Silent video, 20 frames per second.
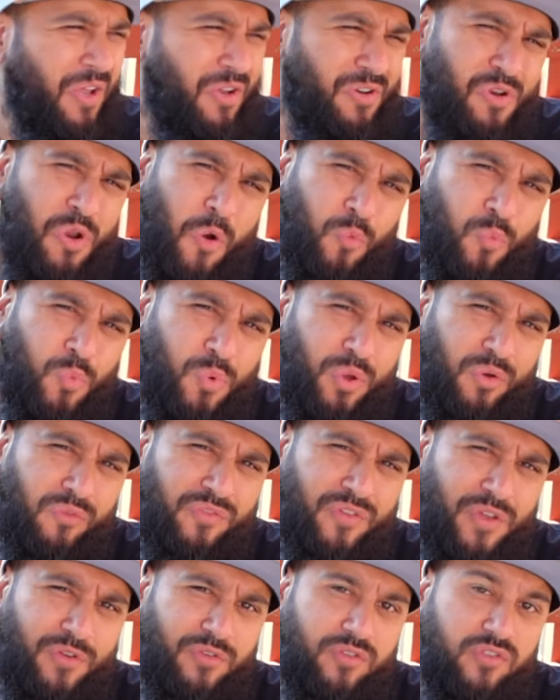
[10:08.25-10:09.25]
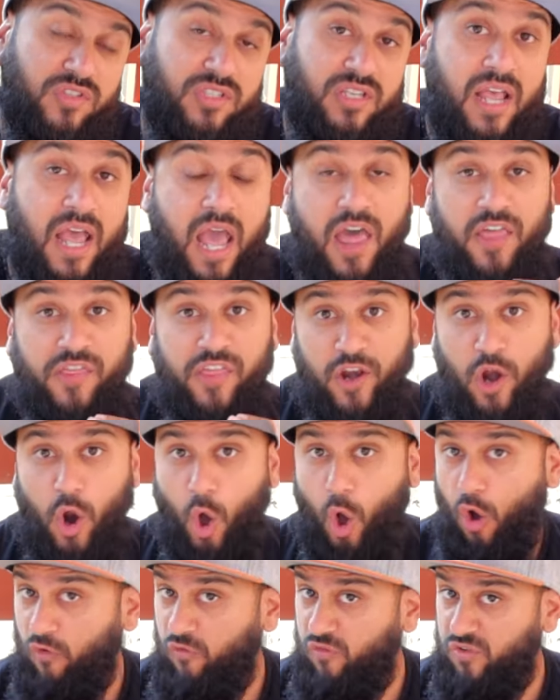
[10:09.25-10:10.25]
No real views. Then
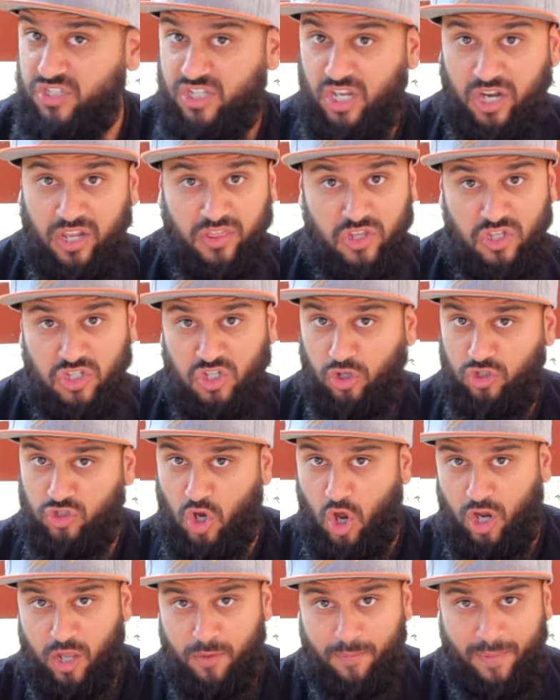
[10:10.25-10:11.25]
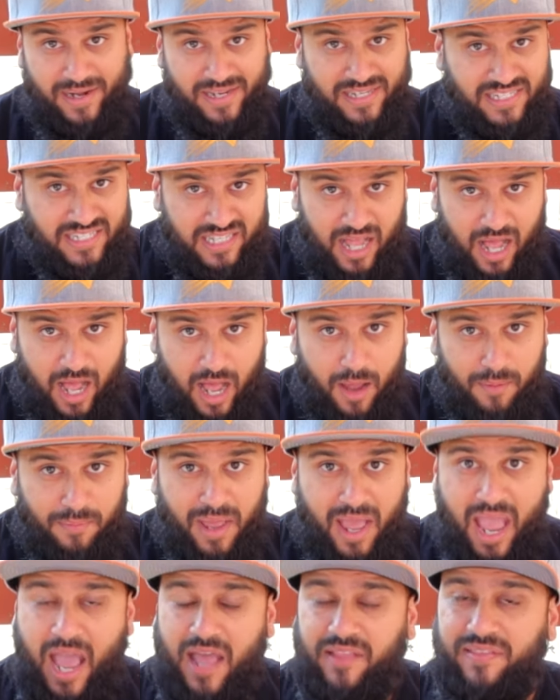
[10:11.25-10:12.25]
all of a sudden they start talking about Islam,
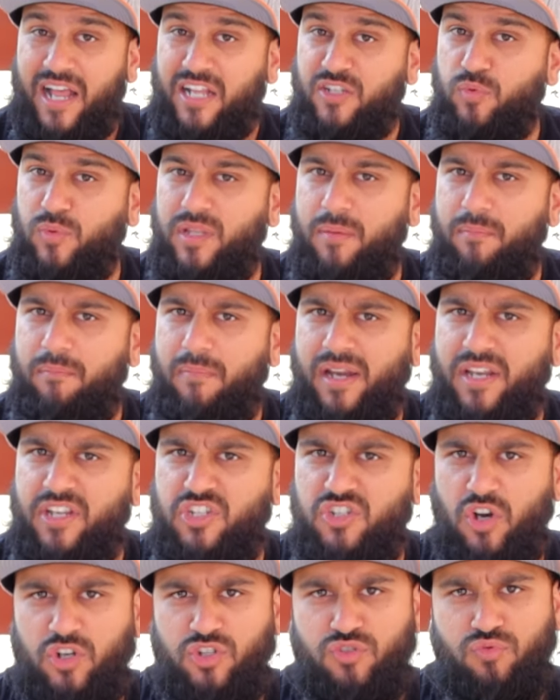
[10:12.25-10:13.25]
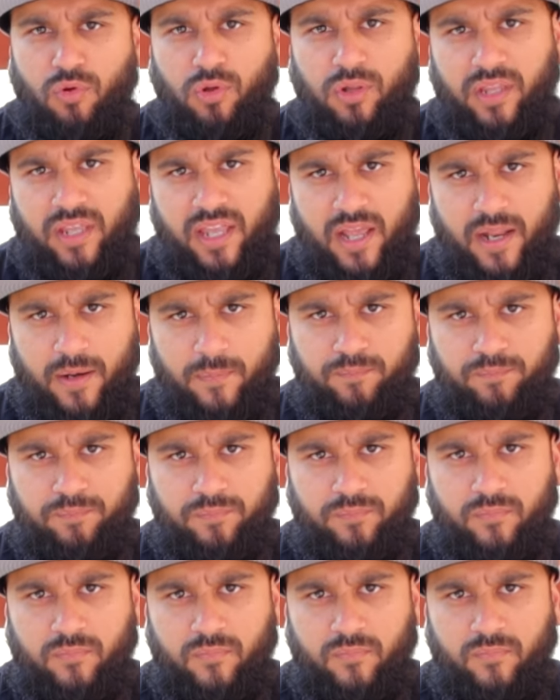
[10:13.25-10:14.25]
and that's when the money starts rolling in.
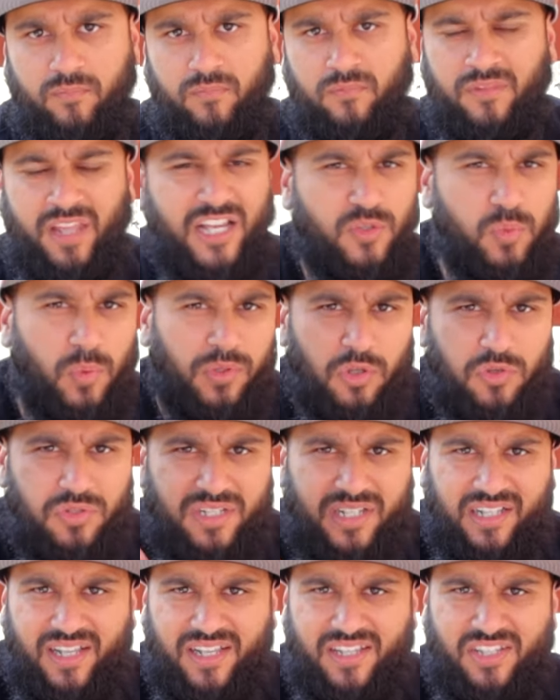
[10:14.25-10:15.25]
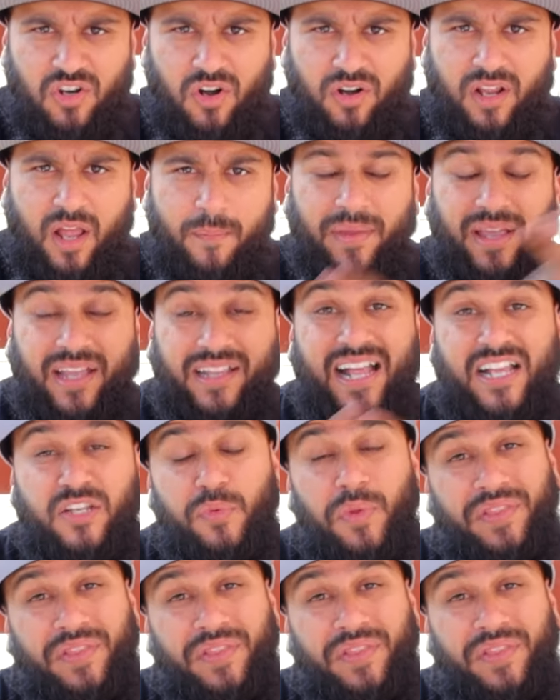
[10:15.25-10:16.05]
That's when those clicks start coming in. That's